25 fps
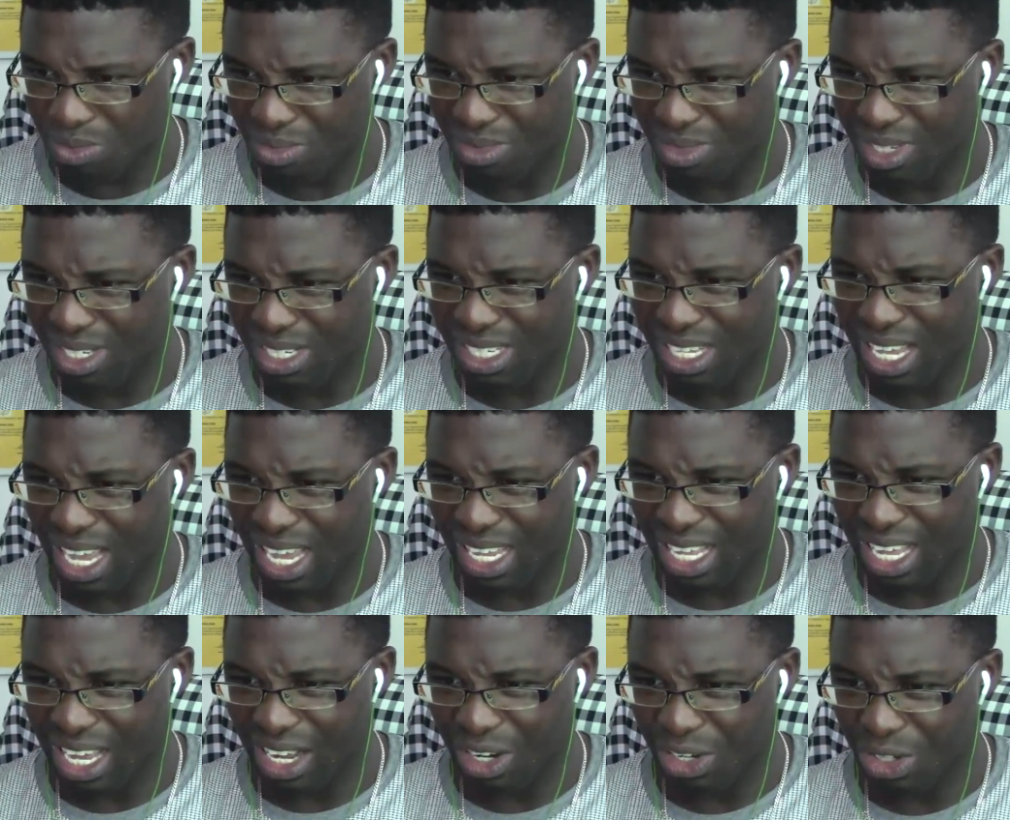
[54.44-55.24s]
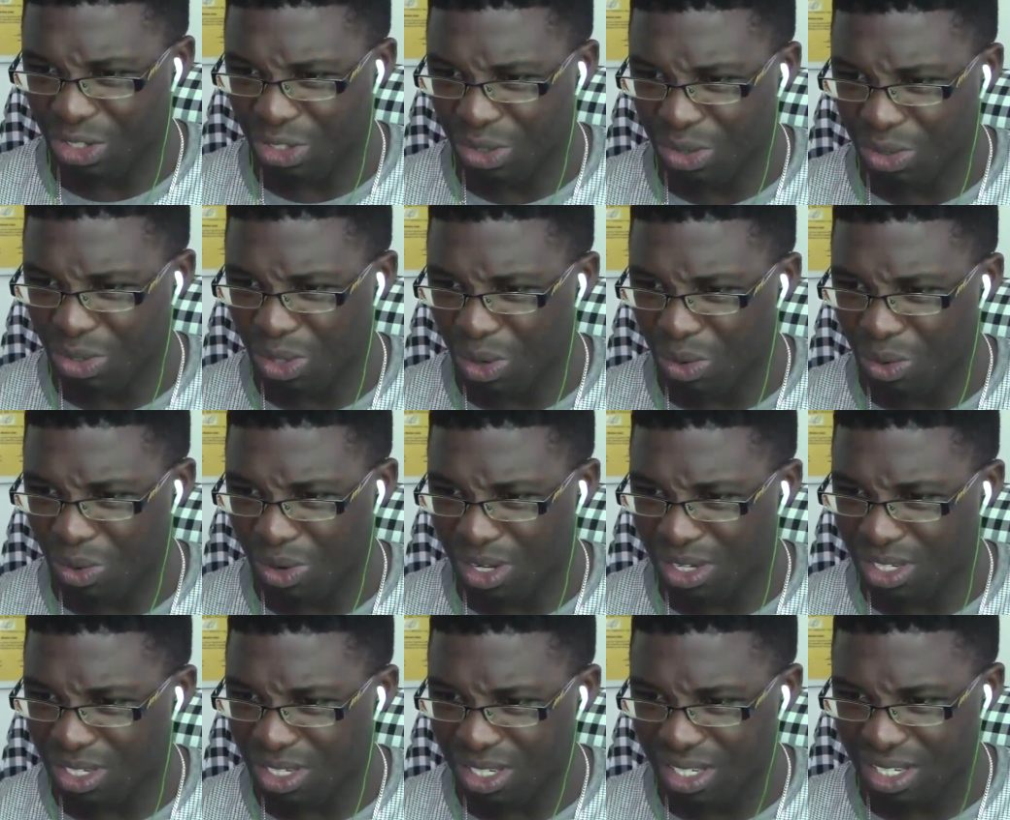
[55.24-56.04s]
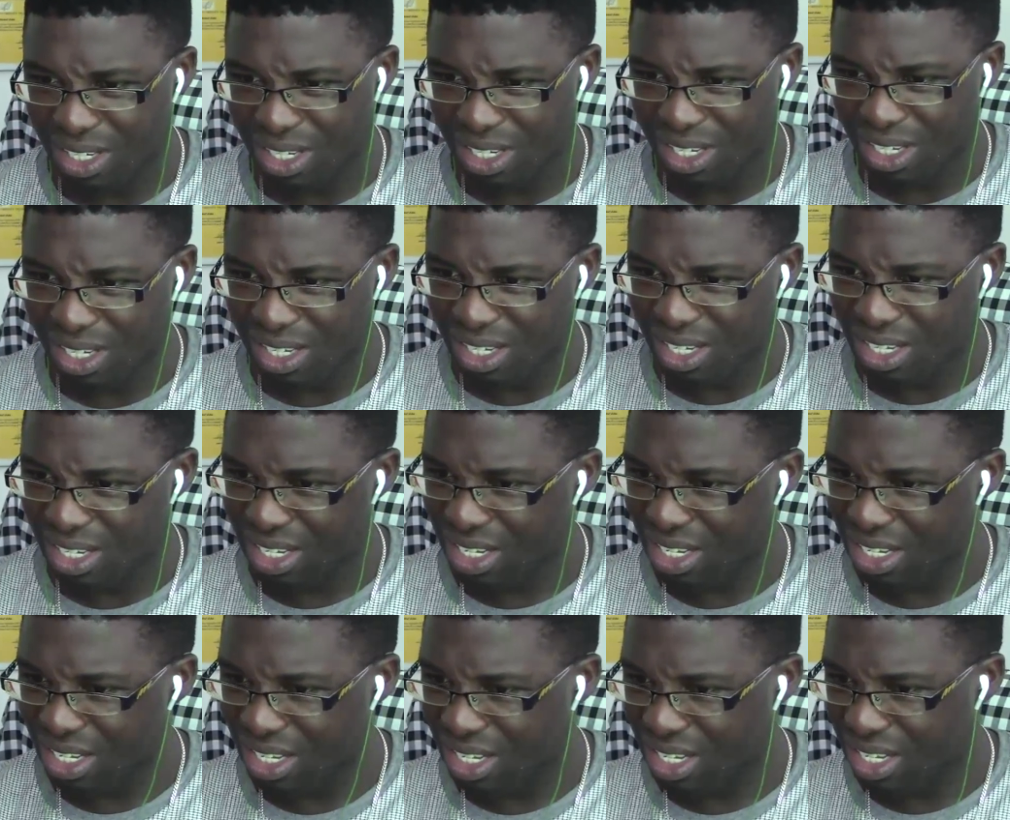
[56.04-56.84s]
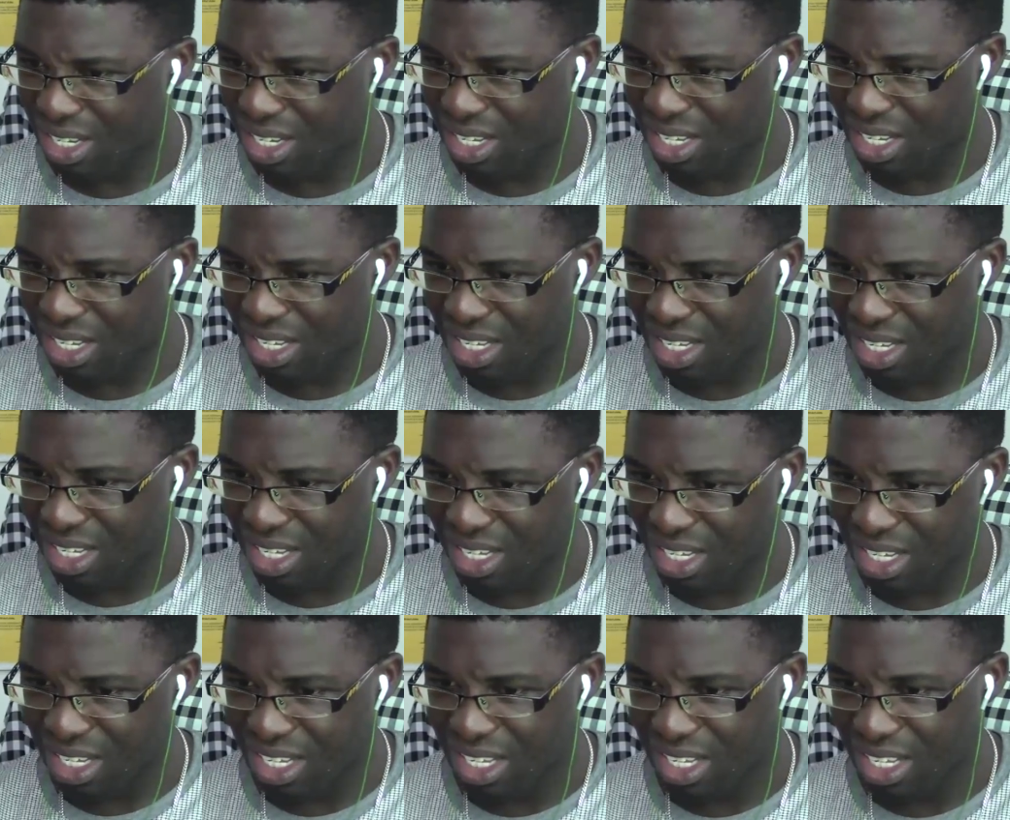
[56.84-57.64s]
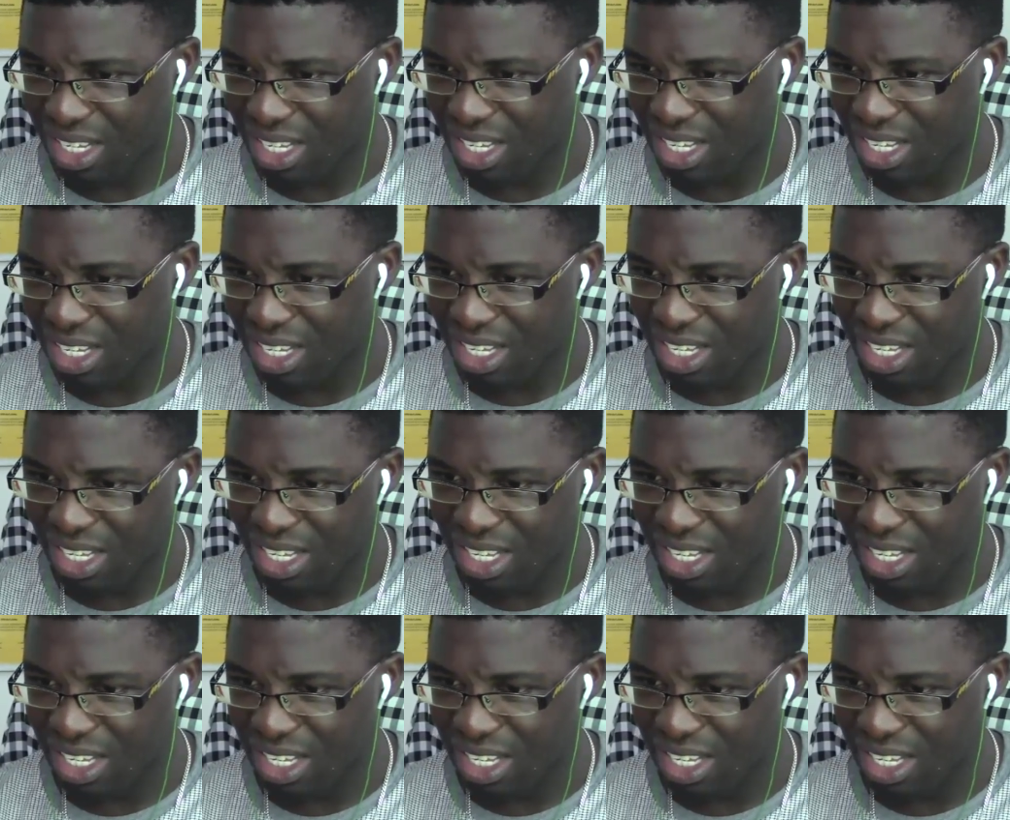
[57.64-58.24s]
This guy can't shoot or what? Wow. The crouch expertise, shit.